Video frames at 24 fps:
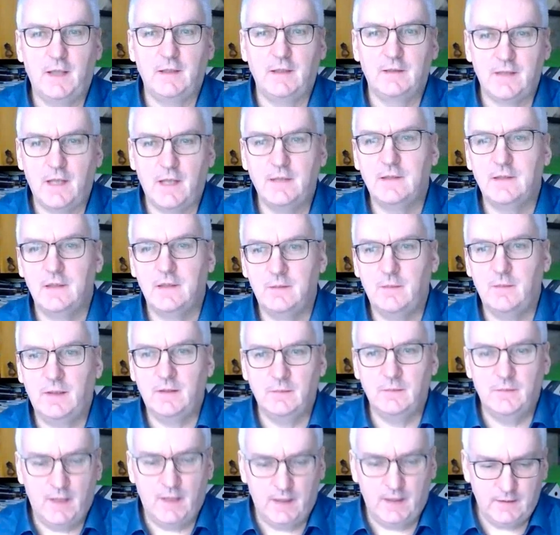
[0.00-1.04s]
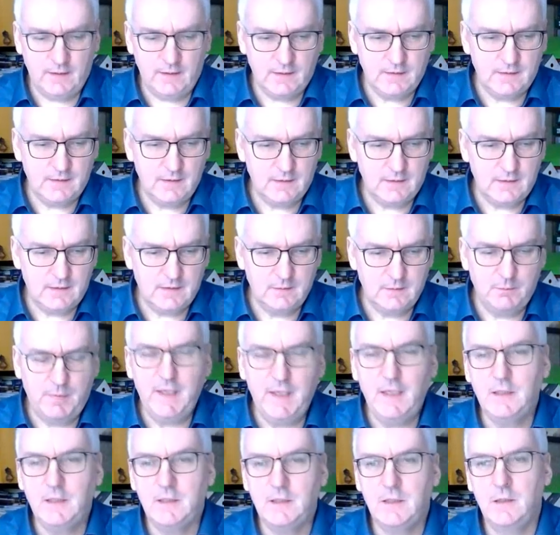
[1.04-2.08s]
science, science and mathematics. It's
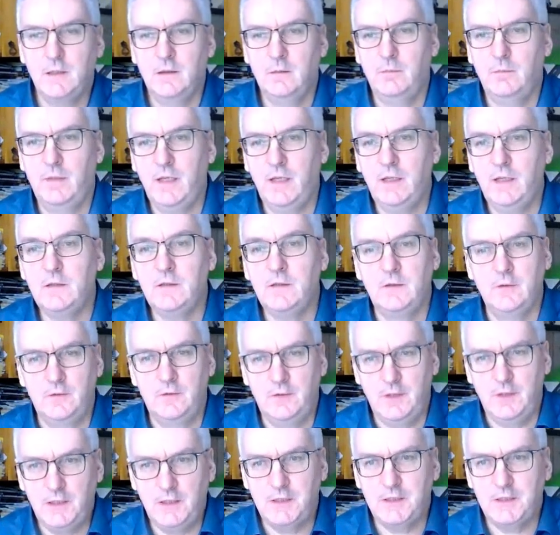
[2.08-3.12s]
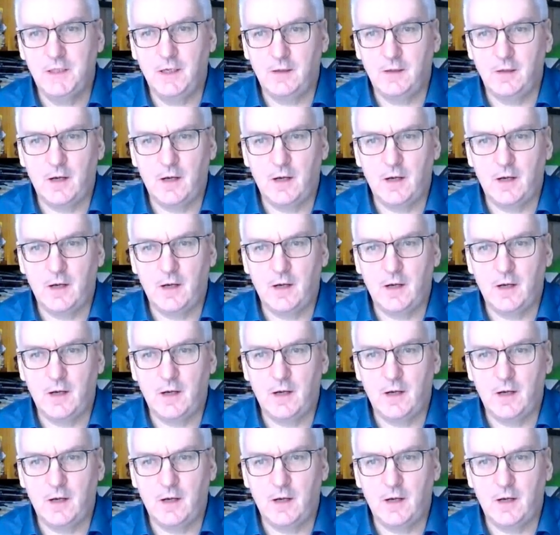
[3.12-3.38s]
Bridge, Bridge to Teach.